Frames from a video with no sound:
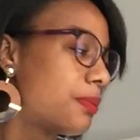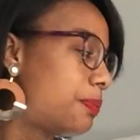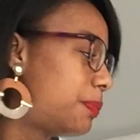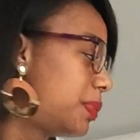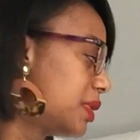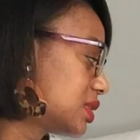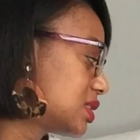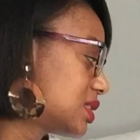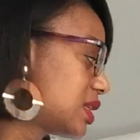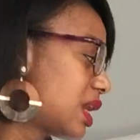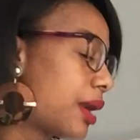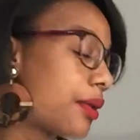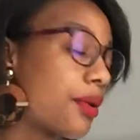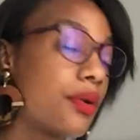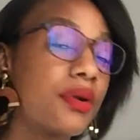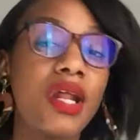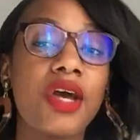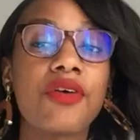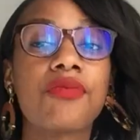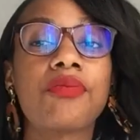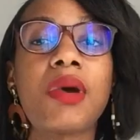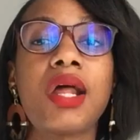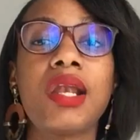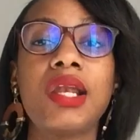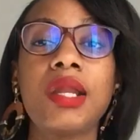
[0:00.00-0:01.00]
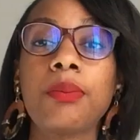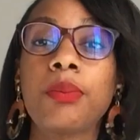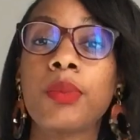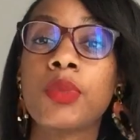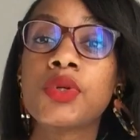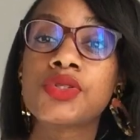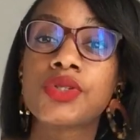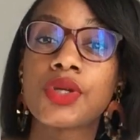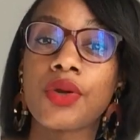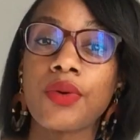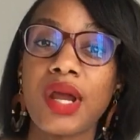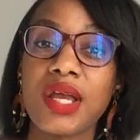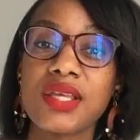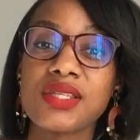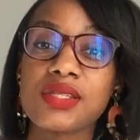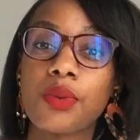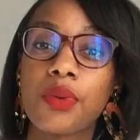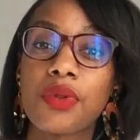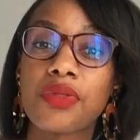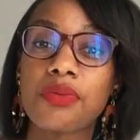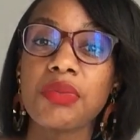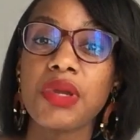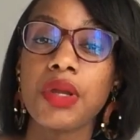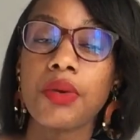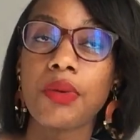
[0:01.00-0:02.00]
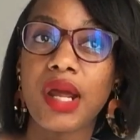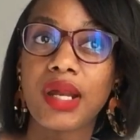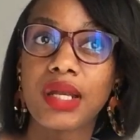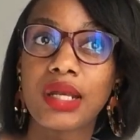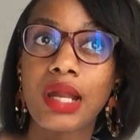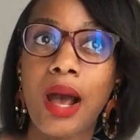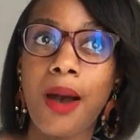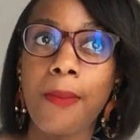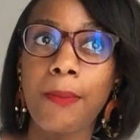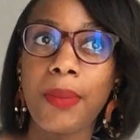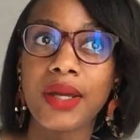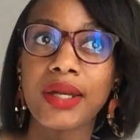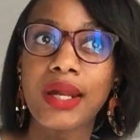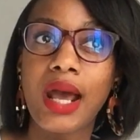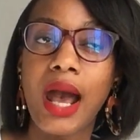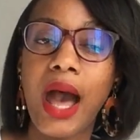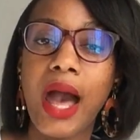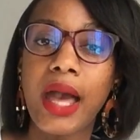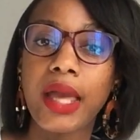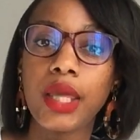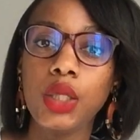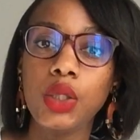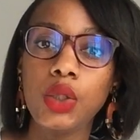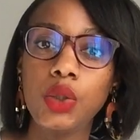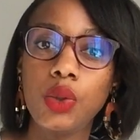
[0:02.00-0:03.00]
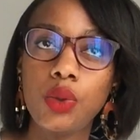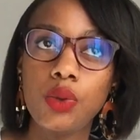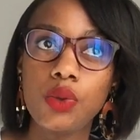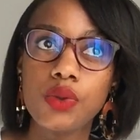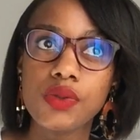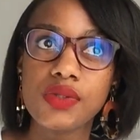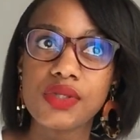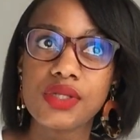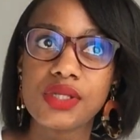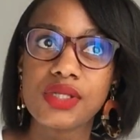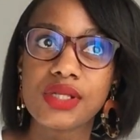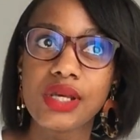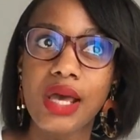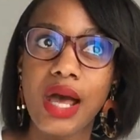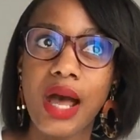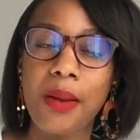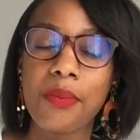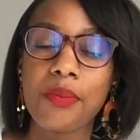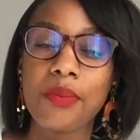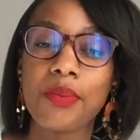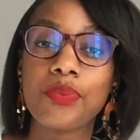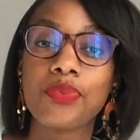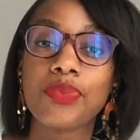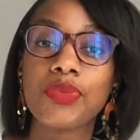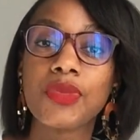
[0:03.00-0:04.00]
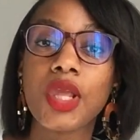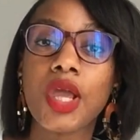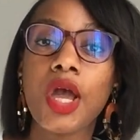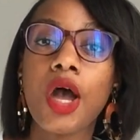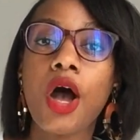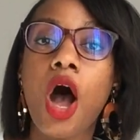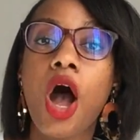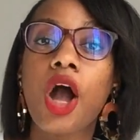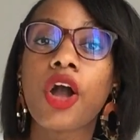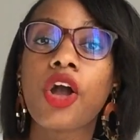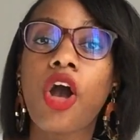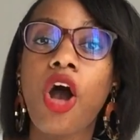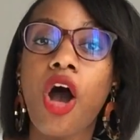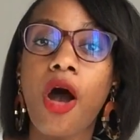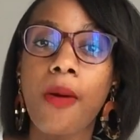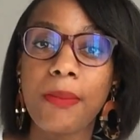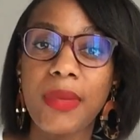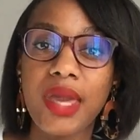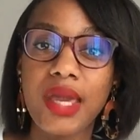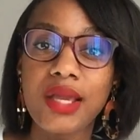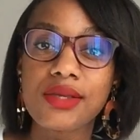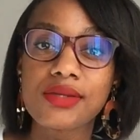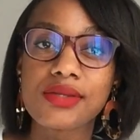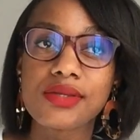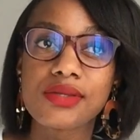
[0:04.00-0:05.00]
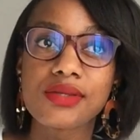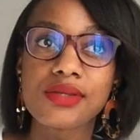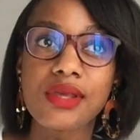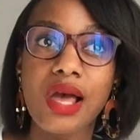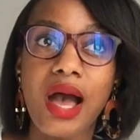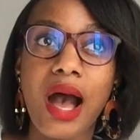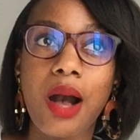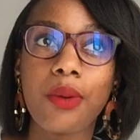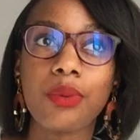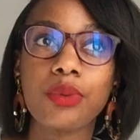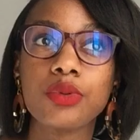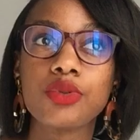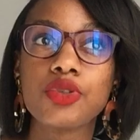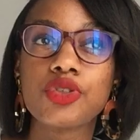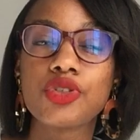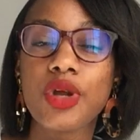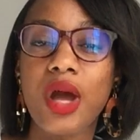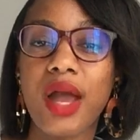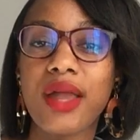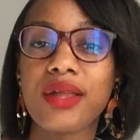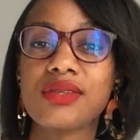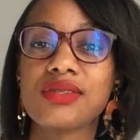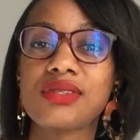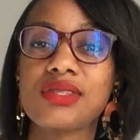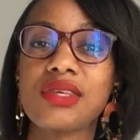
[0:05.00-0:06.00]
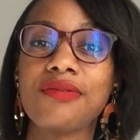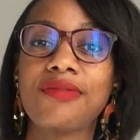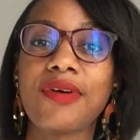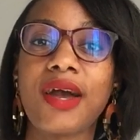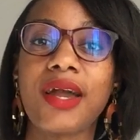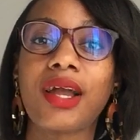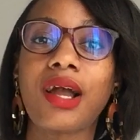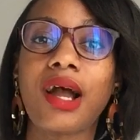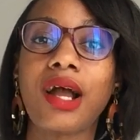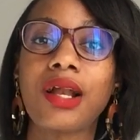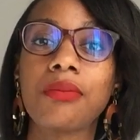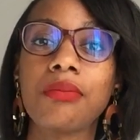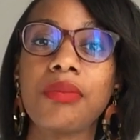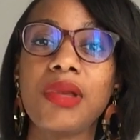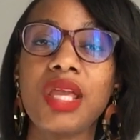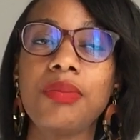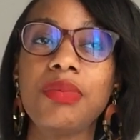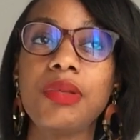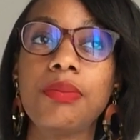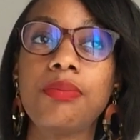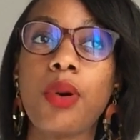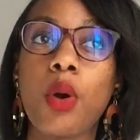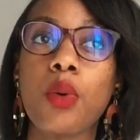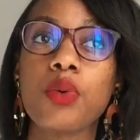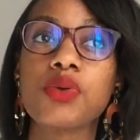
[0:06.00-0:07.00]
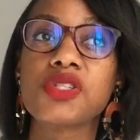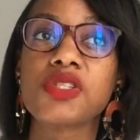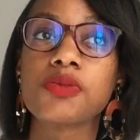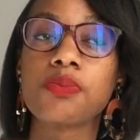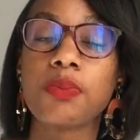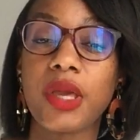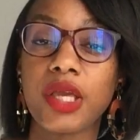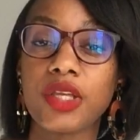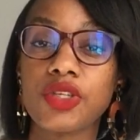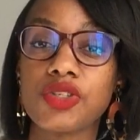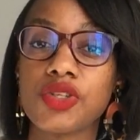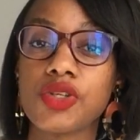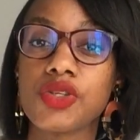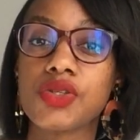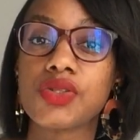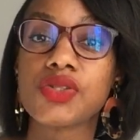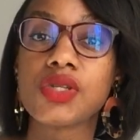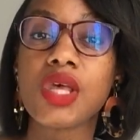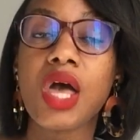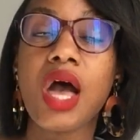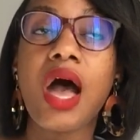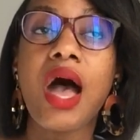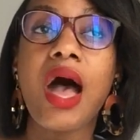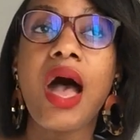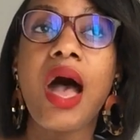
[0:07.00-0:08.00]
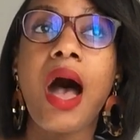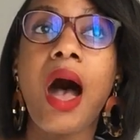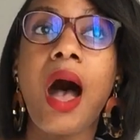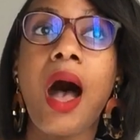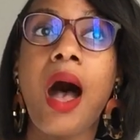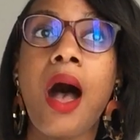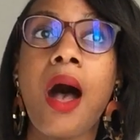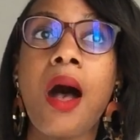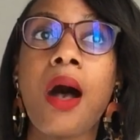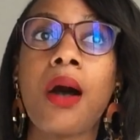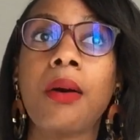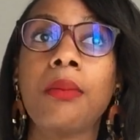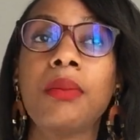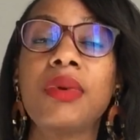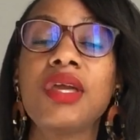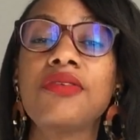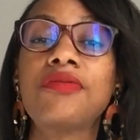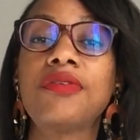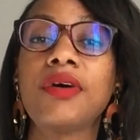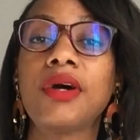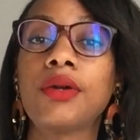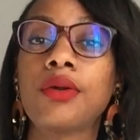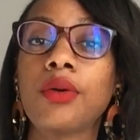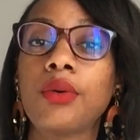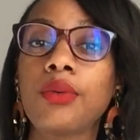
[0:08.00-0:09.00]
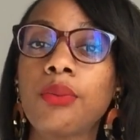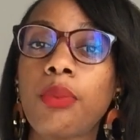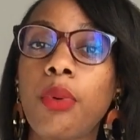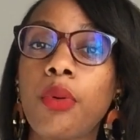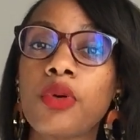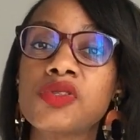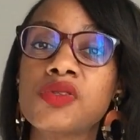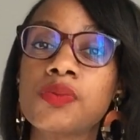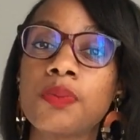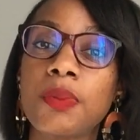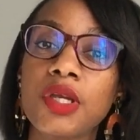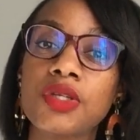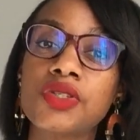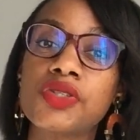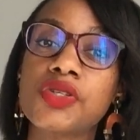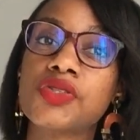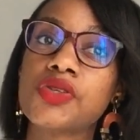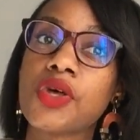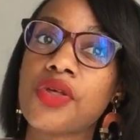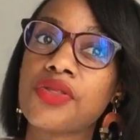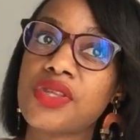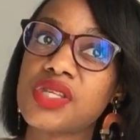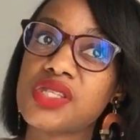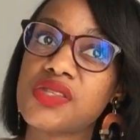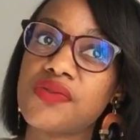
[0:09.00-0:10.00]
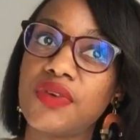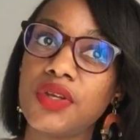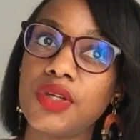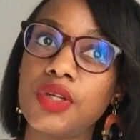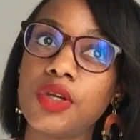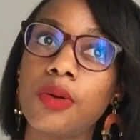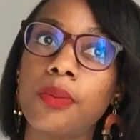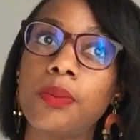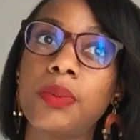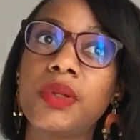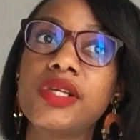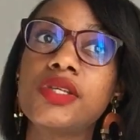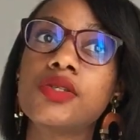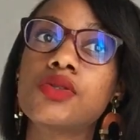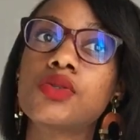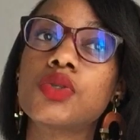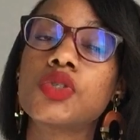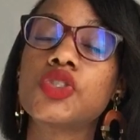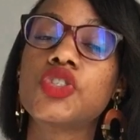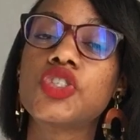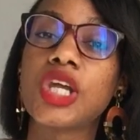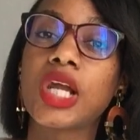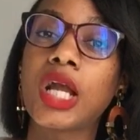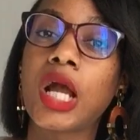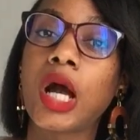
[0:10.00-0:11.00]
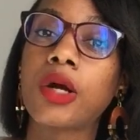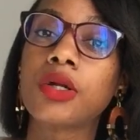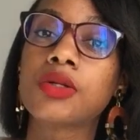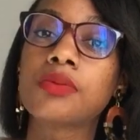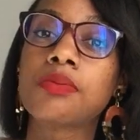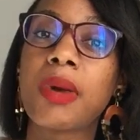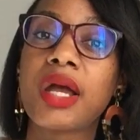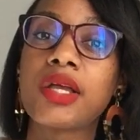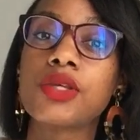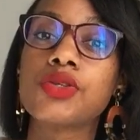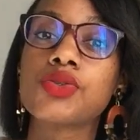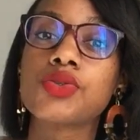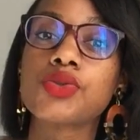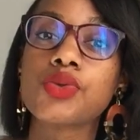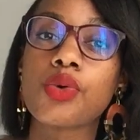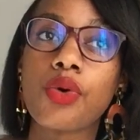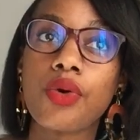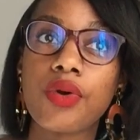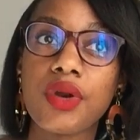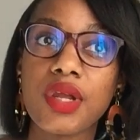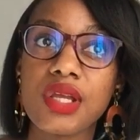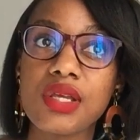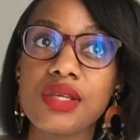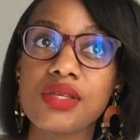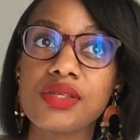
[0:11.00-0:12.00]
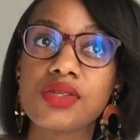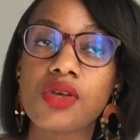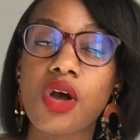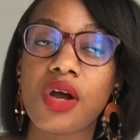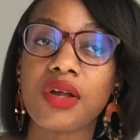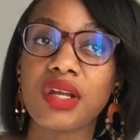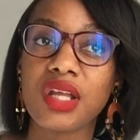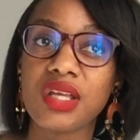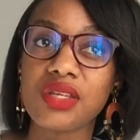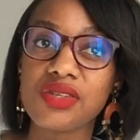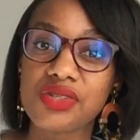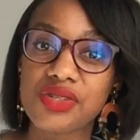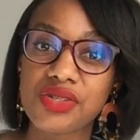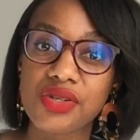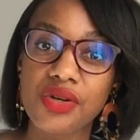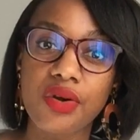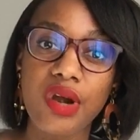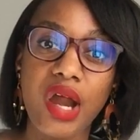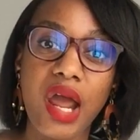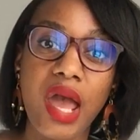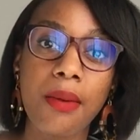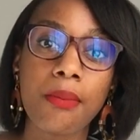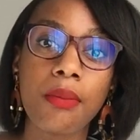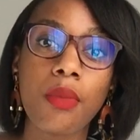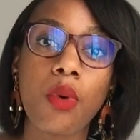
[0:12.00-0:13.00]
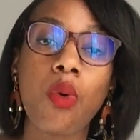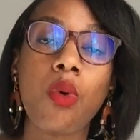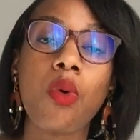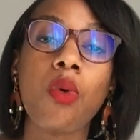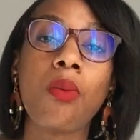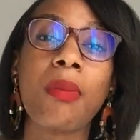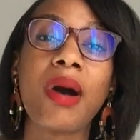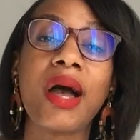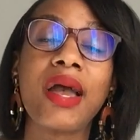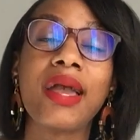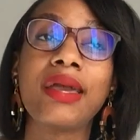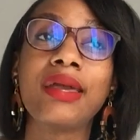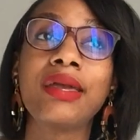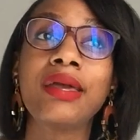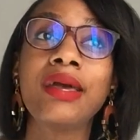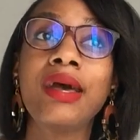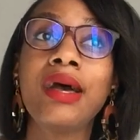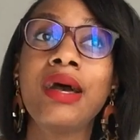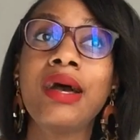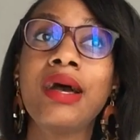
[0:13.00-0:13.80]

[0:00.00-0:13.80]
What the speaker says: a pity I don't have my lip moisturizer with me right now, but I used Comics. I will try and see if I can maybe post pictures. If I don't post pictures on this video, please do check out my stories on Instagram, or my